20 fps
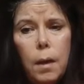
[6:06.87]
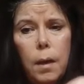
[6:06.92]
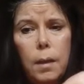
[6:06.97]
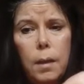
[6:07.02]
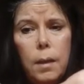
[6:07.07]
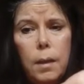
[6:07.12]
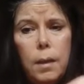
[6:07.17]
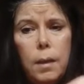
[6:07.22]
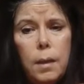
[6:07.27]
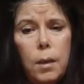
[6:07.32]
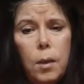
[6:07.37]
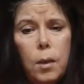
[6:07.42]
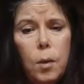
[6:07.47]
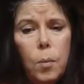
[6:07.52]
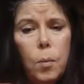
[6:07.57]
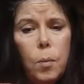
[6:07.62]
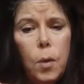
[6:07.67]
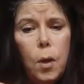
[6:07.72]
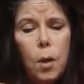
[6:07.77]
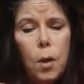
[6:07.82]
and stick
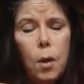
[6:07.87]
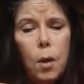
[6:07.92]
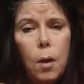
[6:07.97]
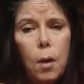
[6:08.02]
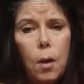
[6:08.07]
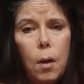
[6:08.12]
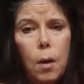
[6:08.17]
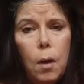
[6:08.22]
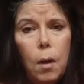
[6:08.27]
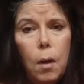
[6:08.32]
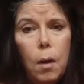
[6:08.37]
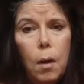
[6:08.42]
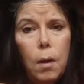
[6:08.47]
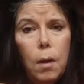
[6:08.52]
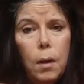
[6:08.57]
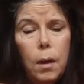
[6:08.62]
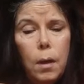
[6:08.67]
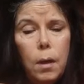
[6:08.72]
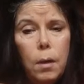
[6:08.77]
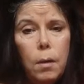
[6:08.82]
them
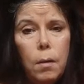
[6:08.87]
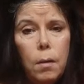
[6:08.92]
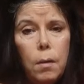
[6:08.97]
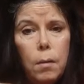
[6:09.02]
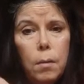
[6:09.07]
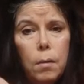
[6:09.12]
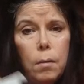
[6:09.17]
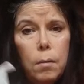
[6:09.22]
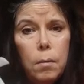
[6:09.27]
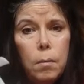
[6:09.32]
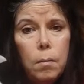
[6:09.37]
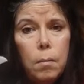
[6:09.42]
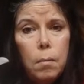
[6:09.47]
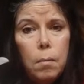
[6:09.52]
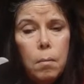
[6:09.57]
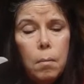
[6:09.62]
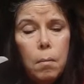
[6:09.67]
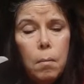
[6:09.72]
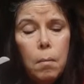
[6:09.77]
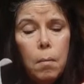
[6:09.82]
on here.
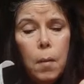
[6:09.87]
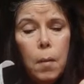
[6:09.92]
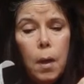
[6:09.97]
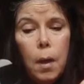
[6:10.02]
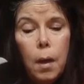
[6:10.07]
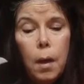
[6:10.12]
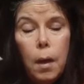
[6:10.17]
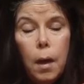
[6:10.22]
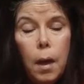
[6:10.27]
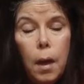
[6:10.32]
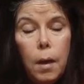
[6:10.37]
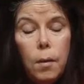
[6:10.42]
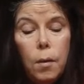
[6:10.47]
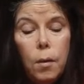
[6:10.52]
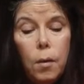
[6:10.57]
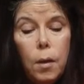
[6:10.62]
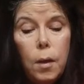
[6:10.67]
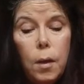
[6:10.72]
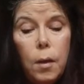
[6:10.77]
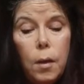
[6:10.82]
And
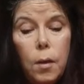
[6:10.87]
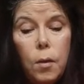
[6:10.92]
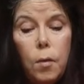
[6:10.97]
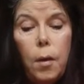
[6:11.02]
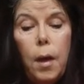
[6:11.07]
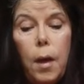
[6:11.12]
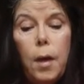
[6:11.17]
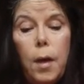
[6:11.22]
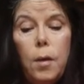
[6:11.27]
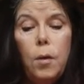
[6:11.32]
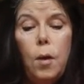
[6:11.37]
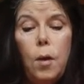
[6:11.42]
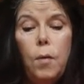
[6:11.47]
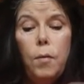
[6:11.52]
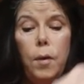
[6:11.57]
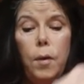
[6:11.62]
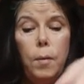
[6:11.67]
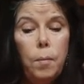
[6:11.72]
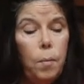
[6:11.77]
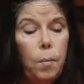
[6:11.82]
then you iron
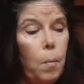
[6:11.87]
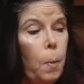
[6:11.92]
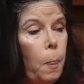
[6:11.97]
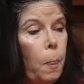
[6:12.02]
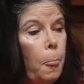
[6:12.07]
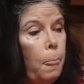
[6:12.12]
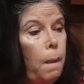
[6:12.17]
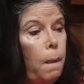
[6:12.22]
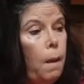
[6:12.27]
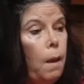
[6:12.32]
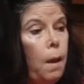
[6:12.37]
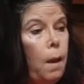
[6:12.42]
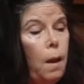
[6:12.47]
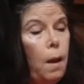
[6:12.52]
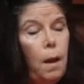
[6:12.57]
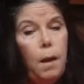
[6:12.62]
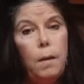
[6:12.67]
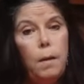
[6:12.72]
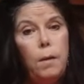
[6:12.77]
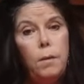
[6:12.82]
over it.
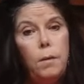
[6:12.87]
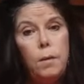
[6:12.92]
And